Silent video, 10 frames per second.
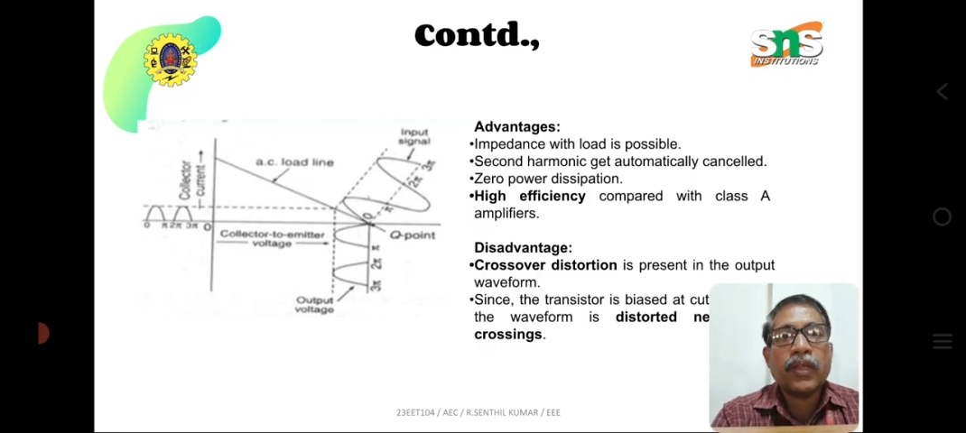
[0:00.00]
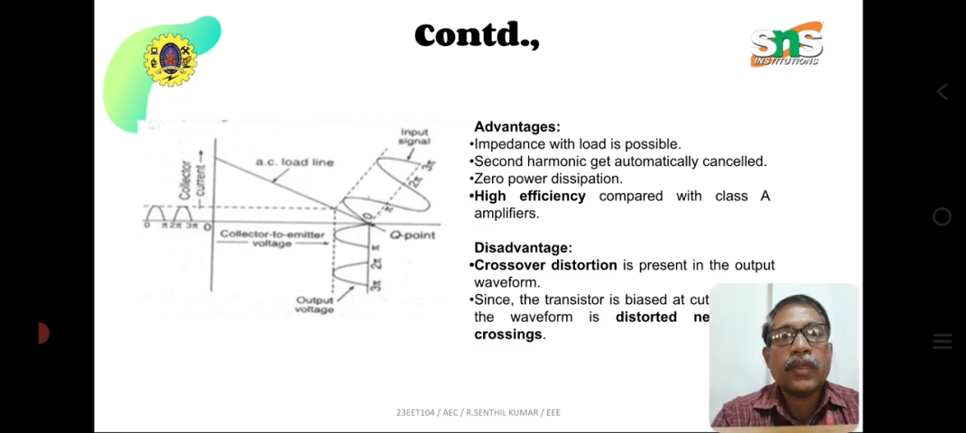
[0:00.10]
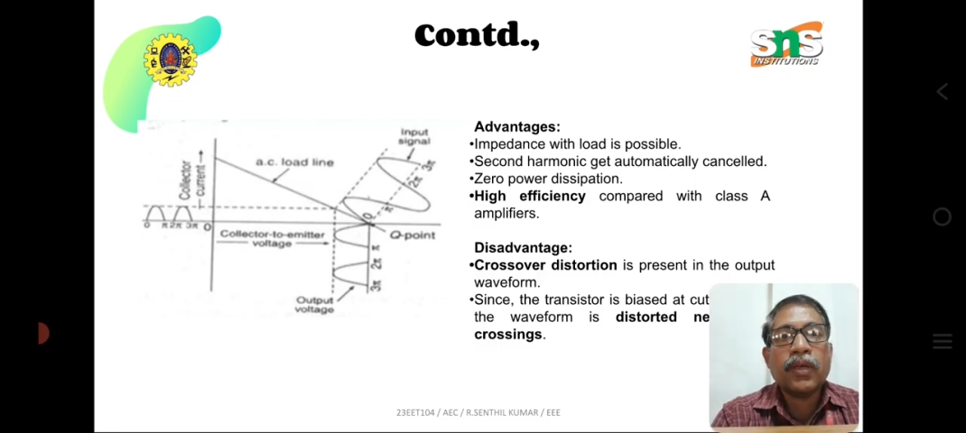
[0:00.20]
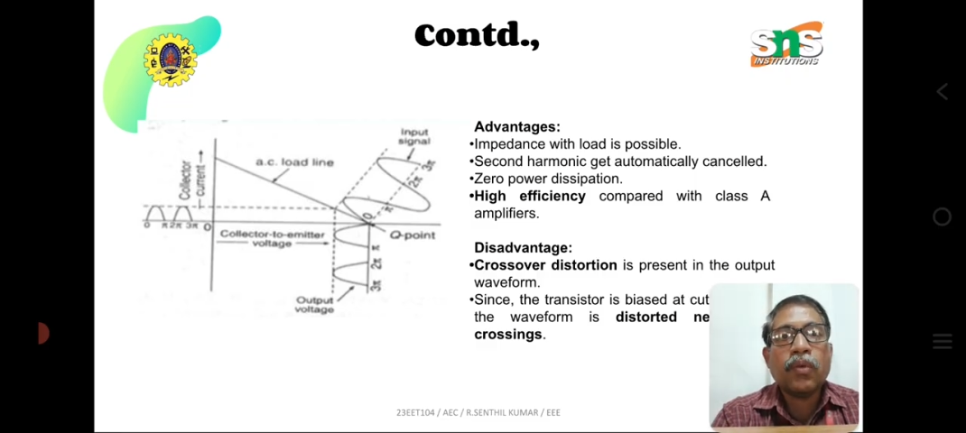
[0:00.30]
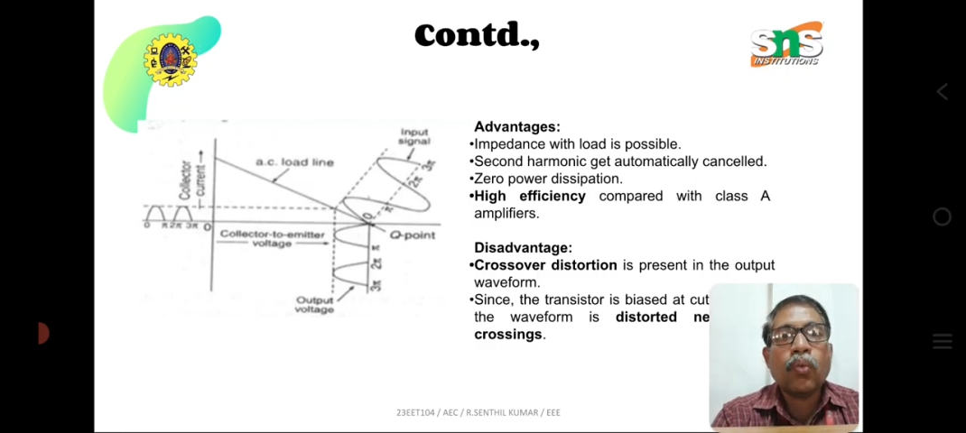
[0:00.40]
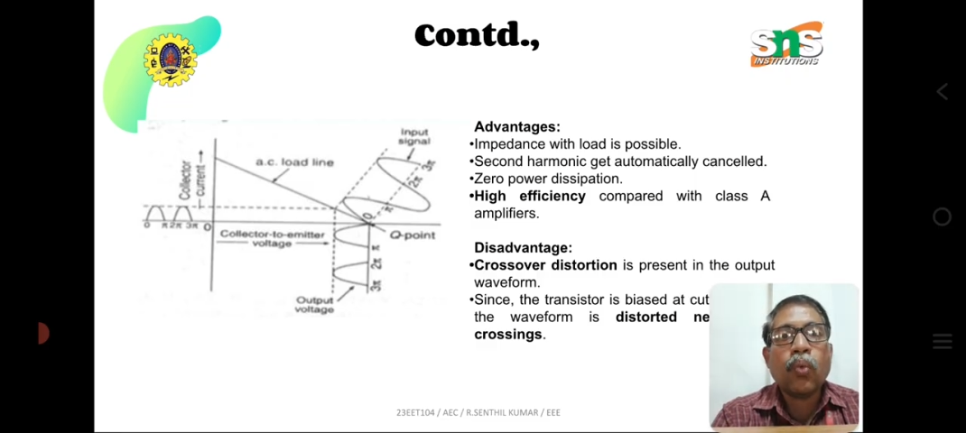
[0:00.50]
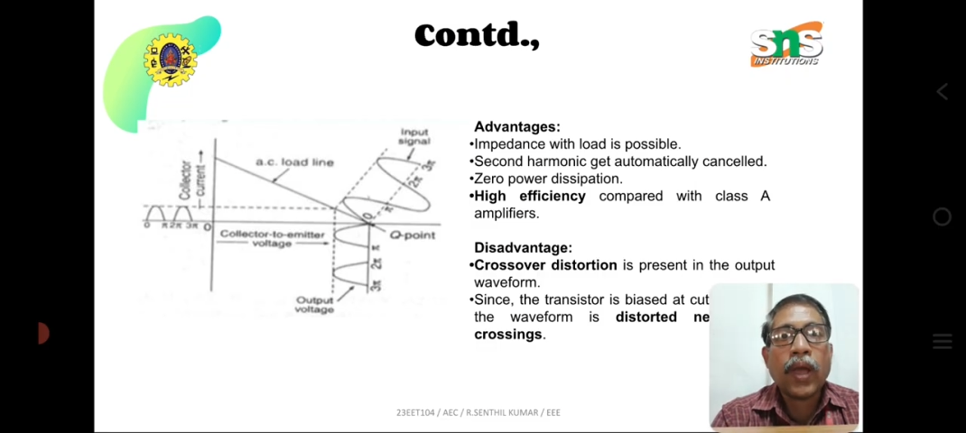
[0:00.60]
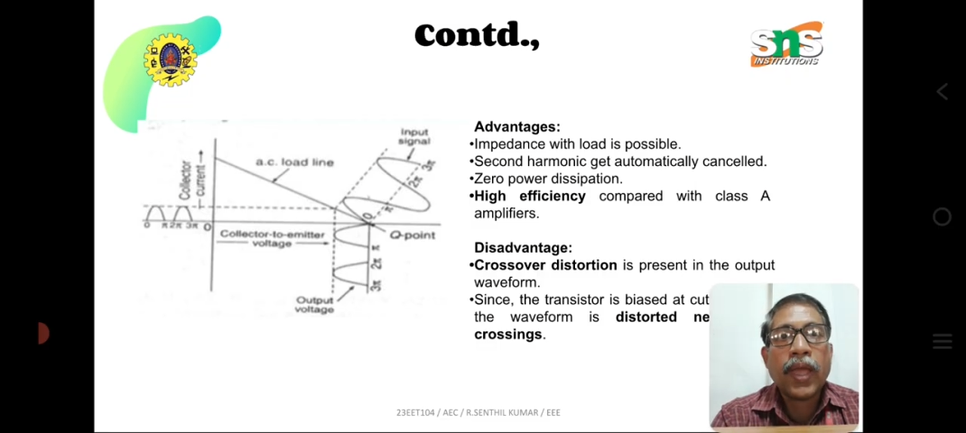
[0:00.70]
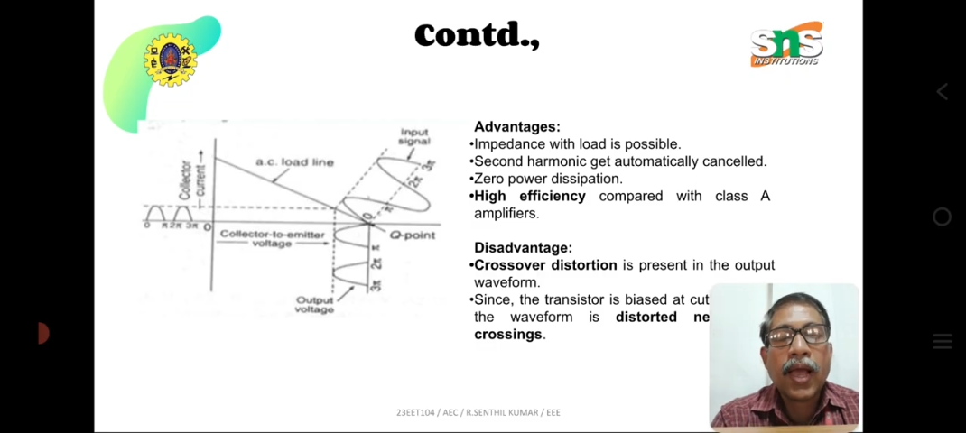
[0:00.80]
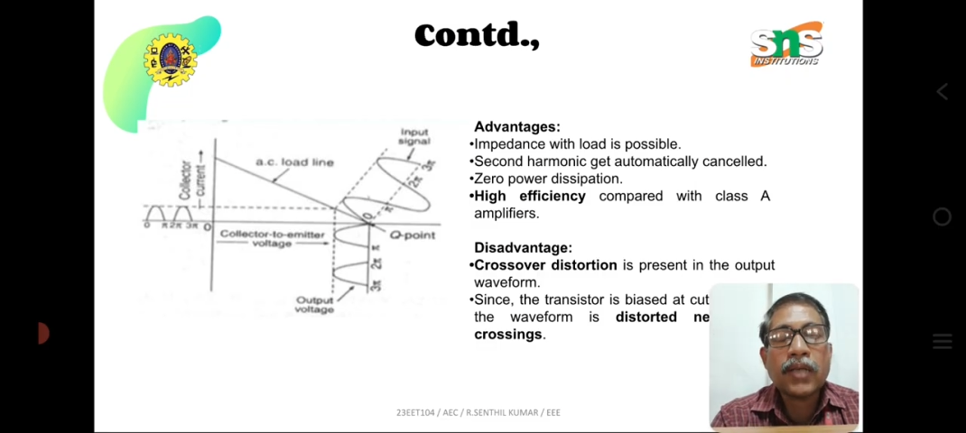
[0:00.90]
The
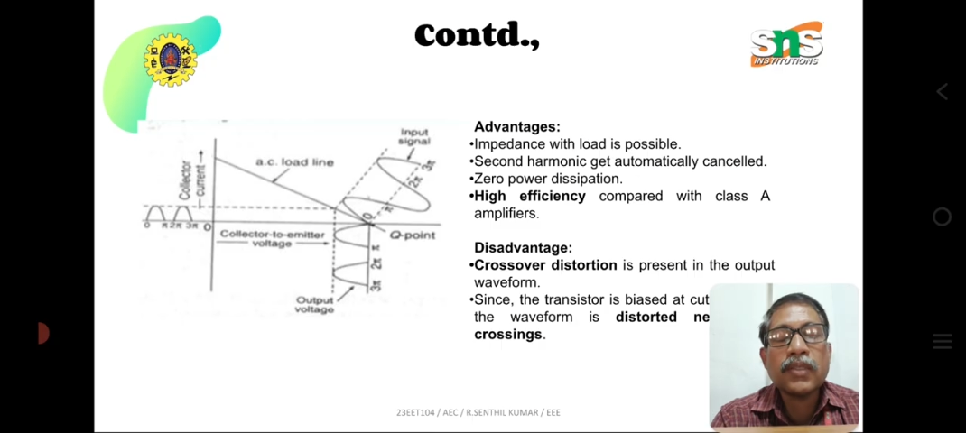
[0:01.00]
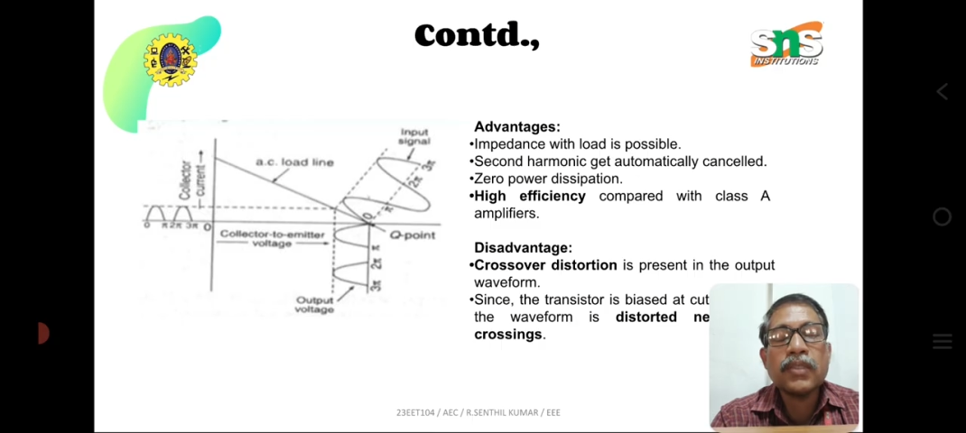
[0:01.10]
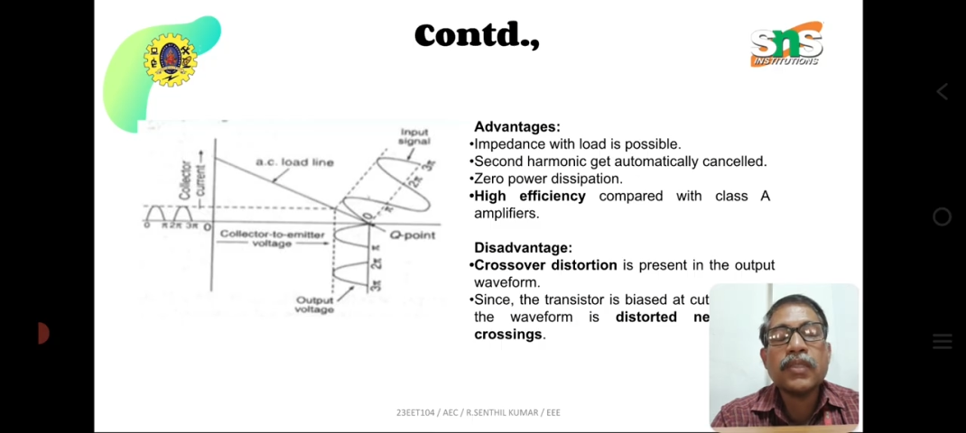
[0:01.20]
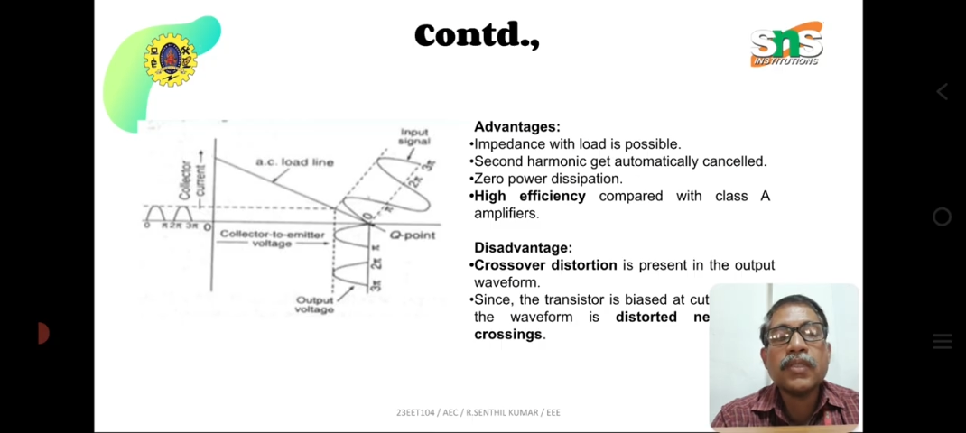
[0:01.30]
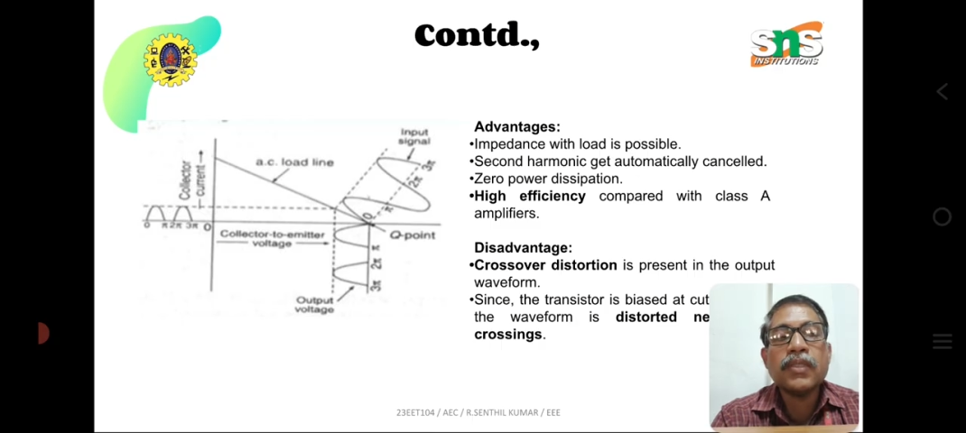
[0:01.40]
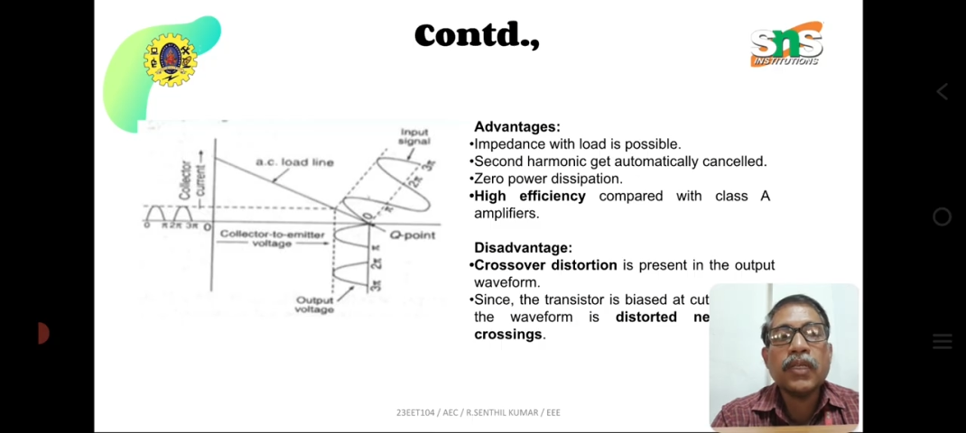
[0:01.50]
y-axis is